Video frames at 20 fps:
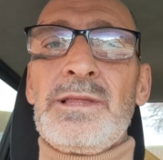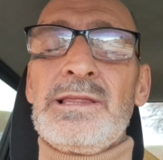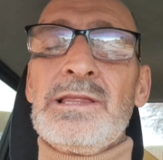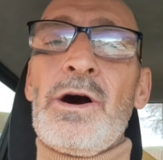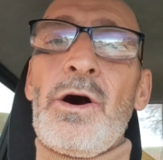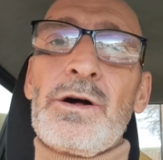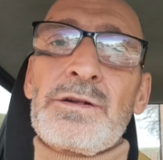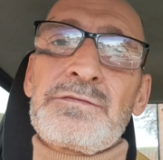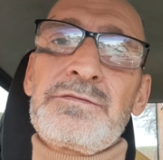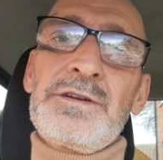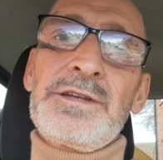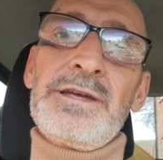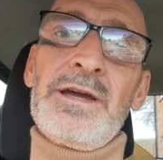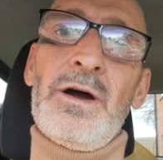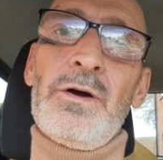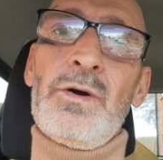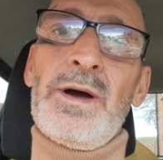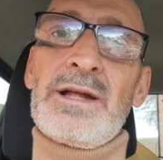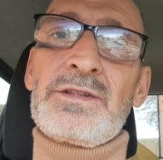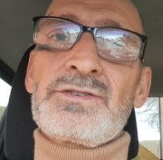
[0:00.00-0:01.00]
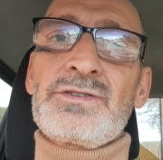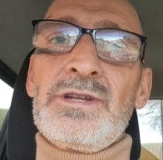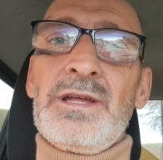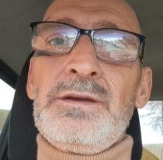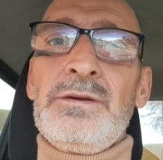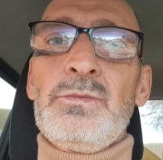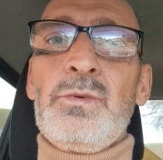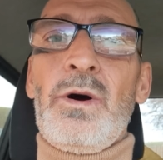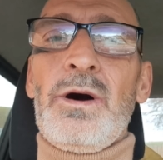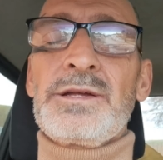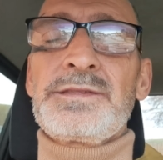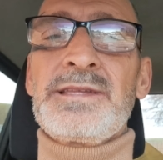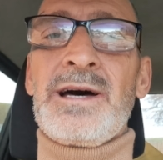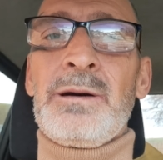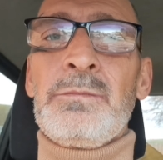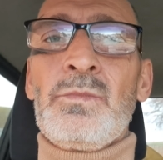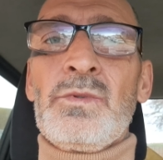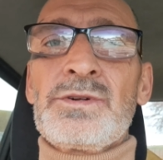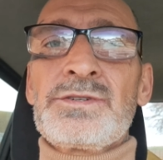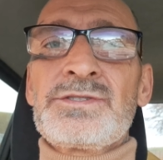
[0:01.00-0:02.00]
last video, actually, what I
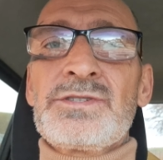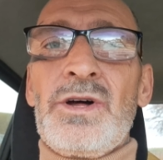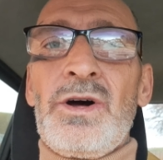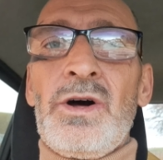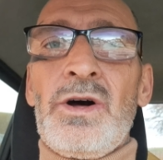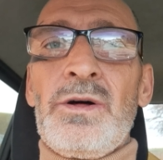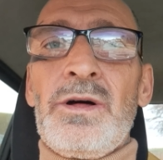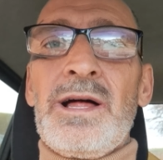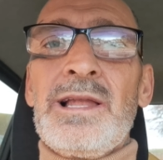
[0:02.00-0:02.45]
done was uh,